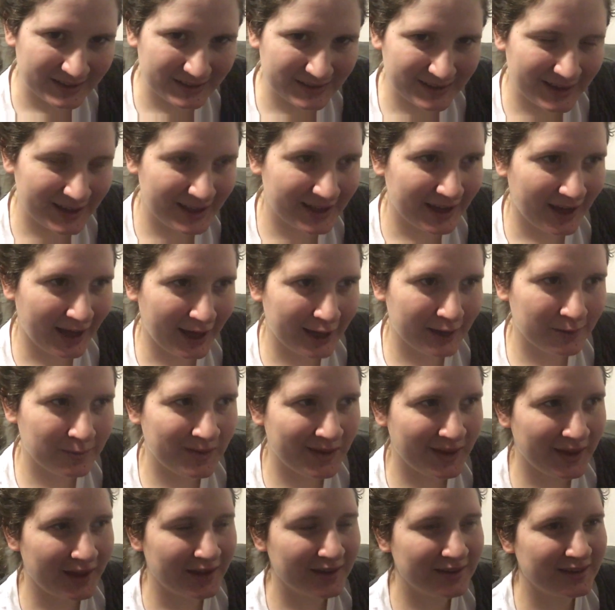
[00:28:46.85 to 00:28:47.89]
Like,
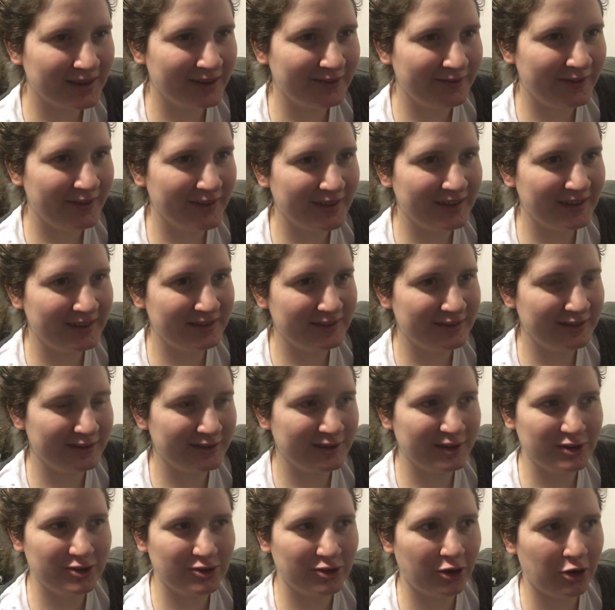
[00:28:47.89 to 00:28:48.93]
IBS, I feel like is just
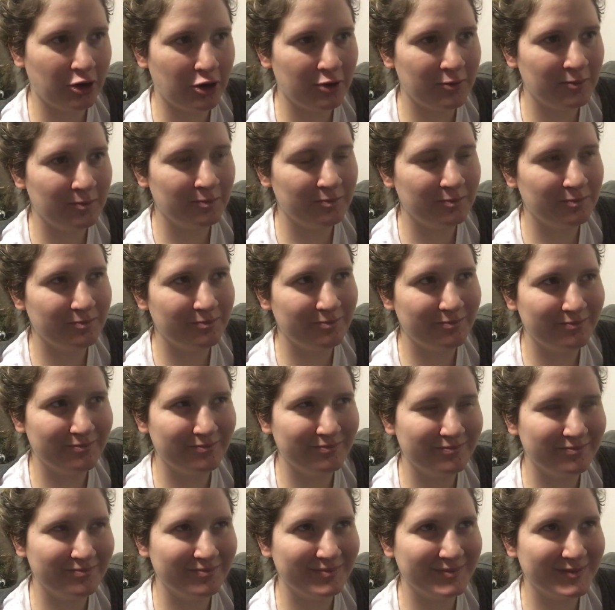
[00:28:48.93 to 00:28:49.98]
a term
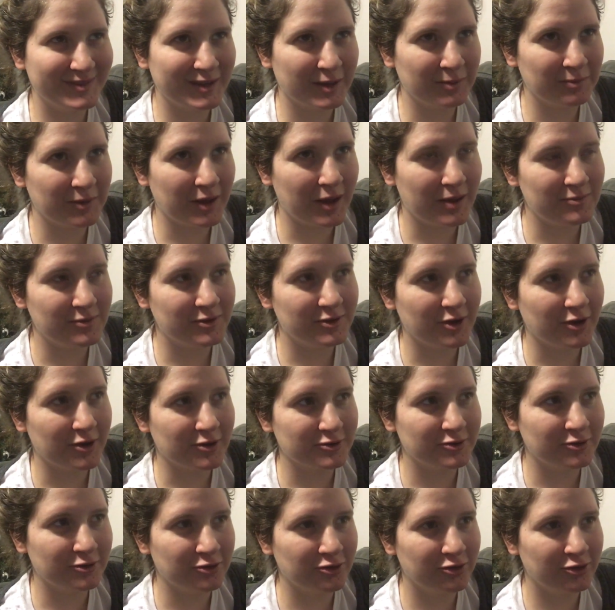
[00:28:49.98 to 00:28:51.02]
sometimes
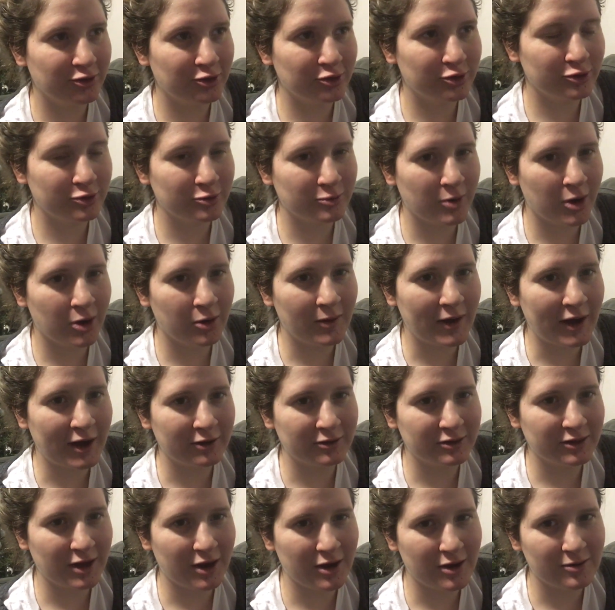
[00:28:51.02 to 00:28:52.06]
doctors throw
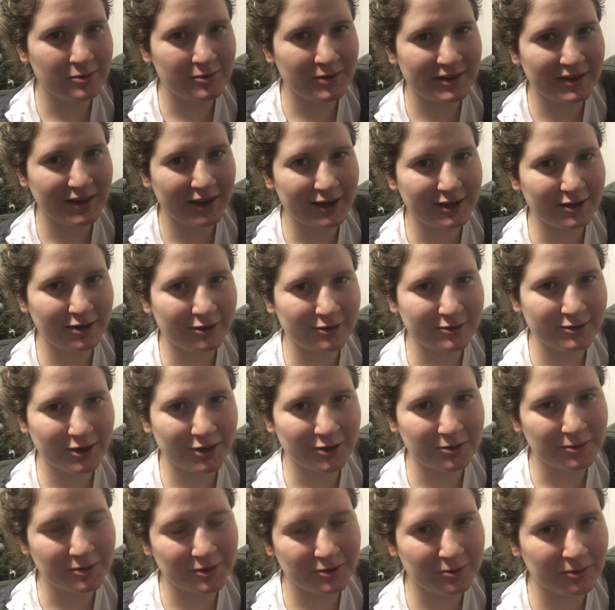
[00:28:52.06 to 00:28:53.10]
out there when they don't
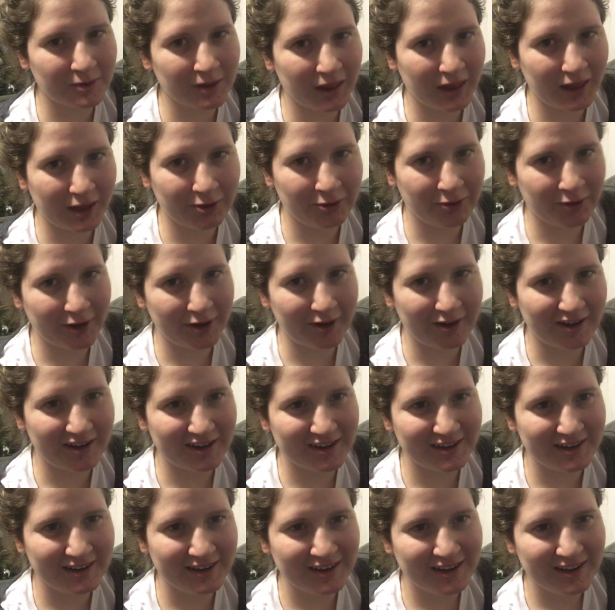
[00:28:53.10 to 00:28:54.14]
know what's really going
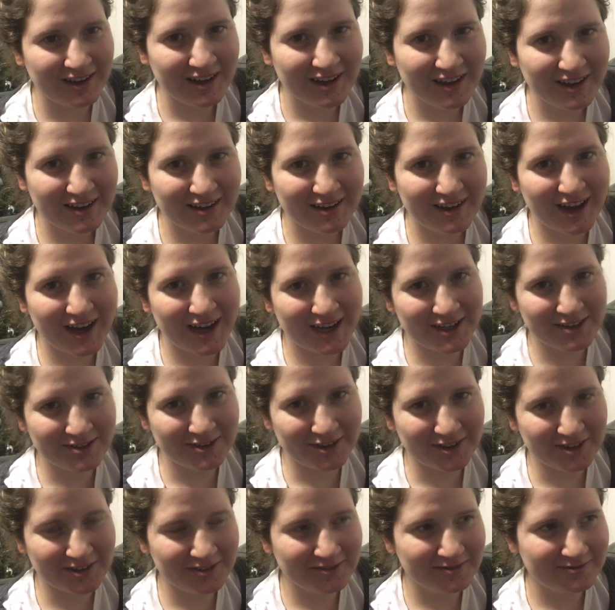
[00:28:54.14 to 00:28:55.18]
on. I don't
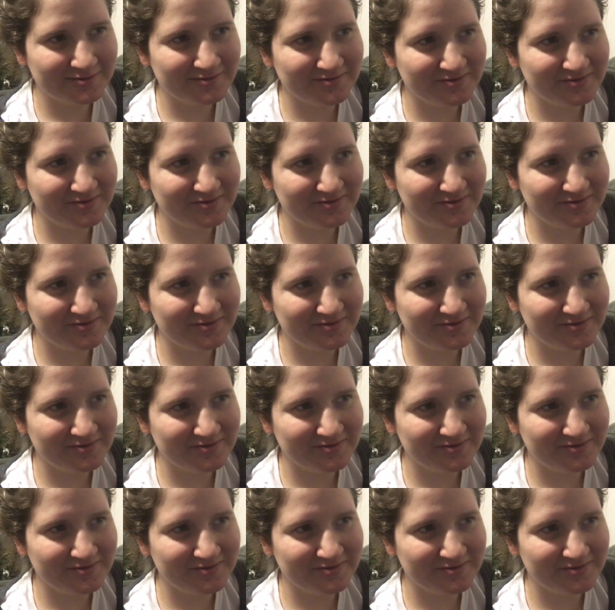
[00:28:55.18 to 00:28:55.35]
know.